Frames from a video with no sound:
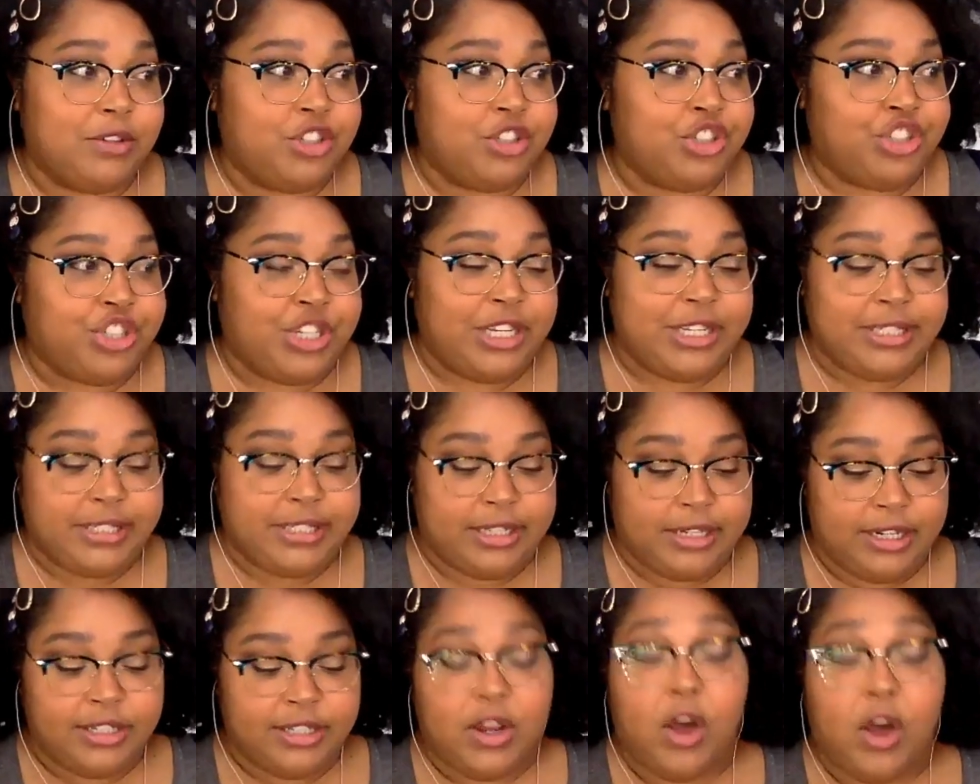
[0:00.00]
She's
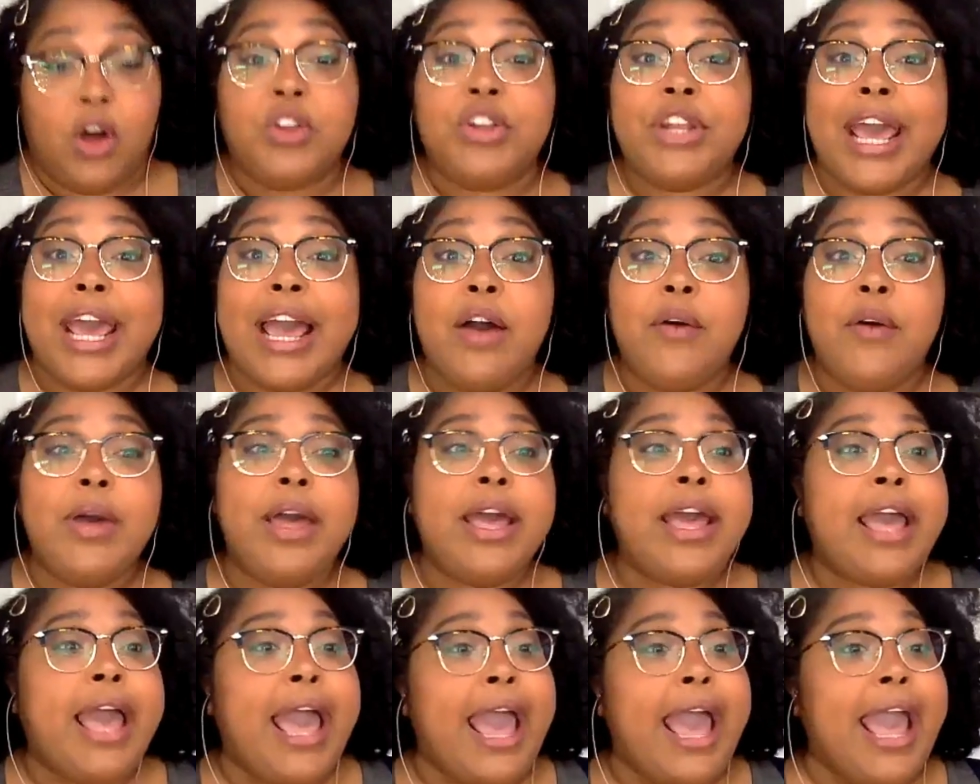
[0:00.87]
an adult now,
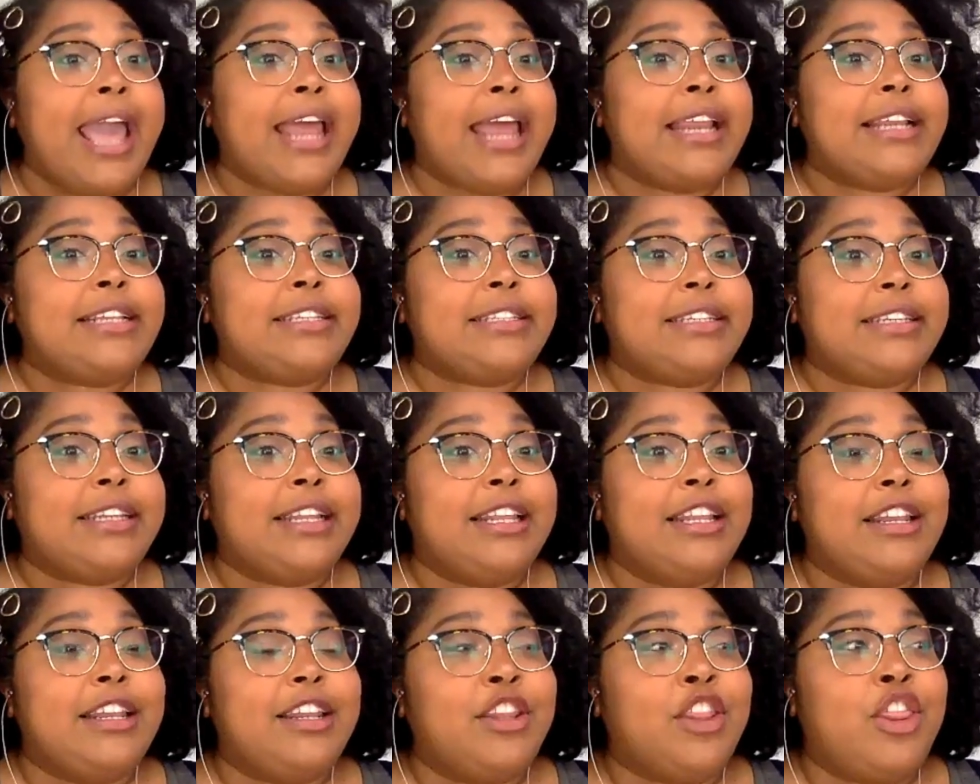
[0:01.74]
and
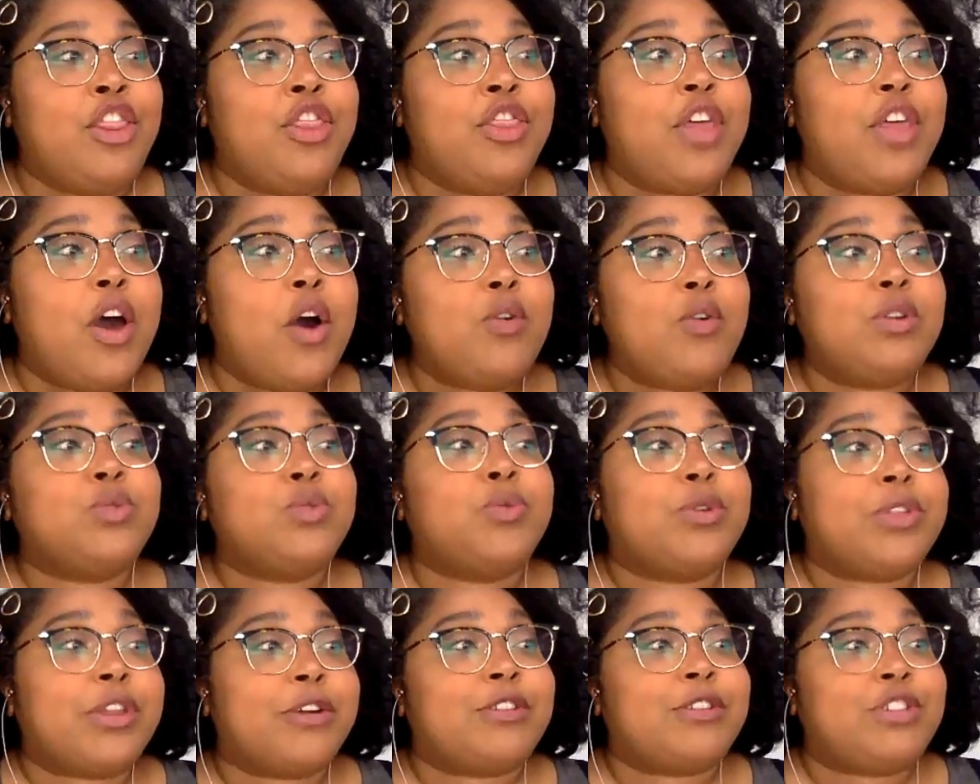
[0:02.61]

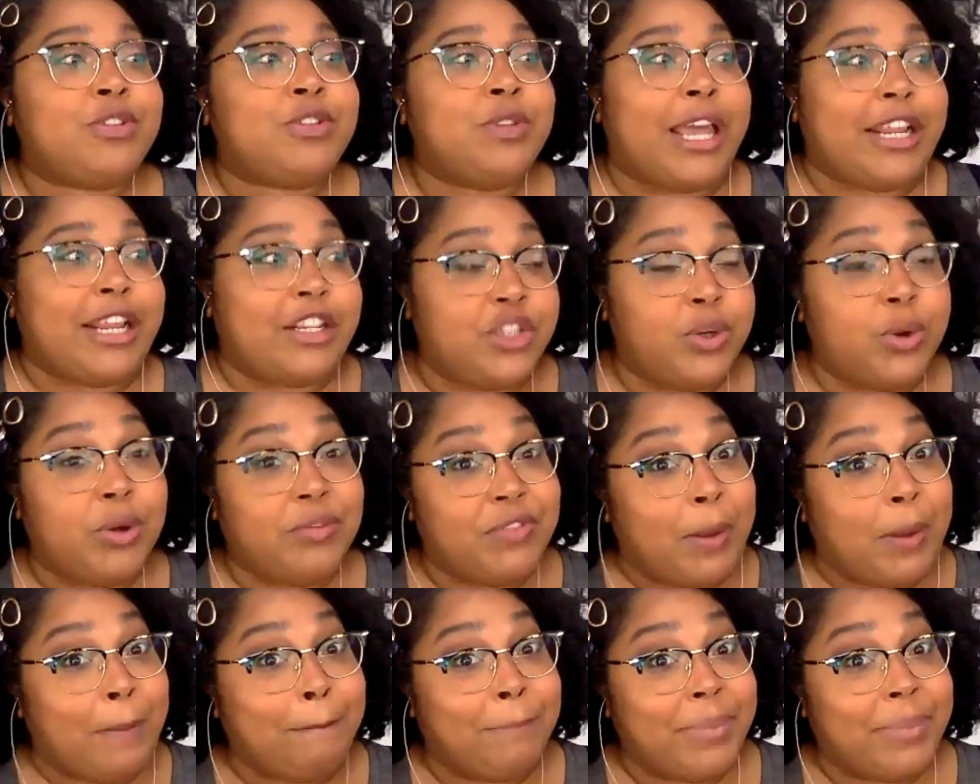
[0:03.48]
those were their like two
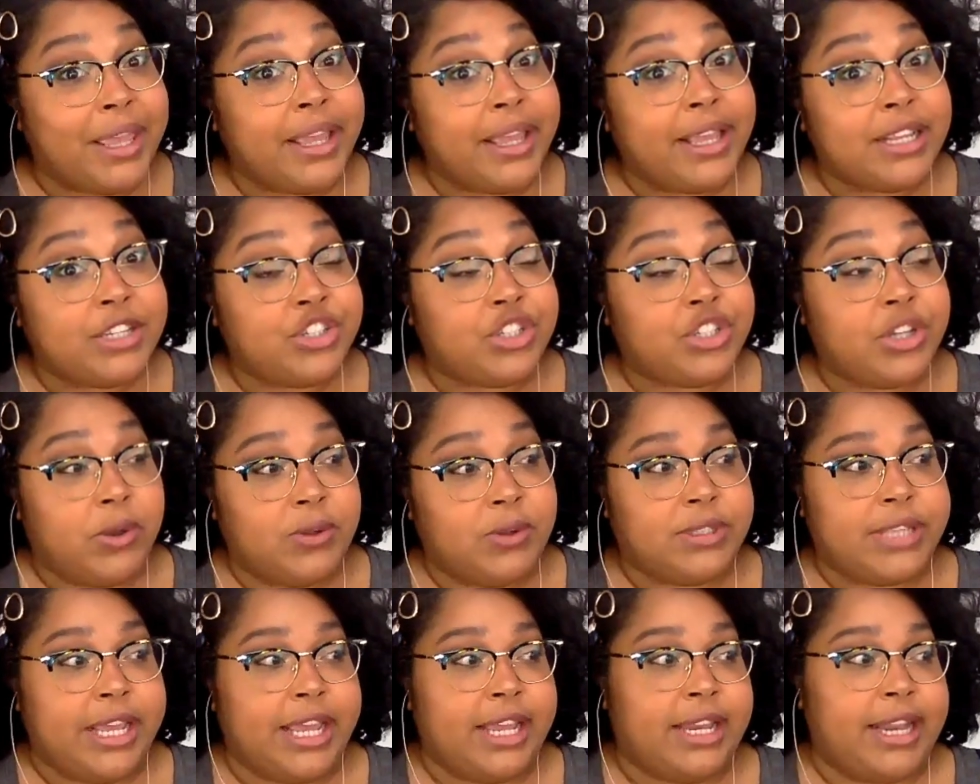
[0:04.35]
of their biggest
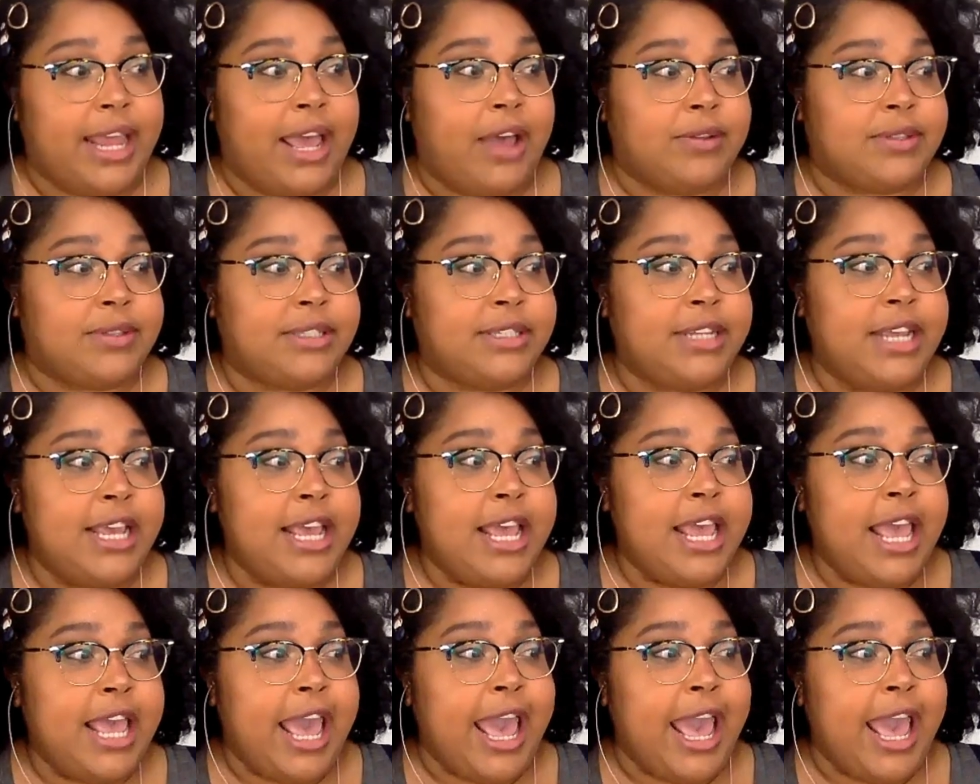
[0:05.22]
shows they announced,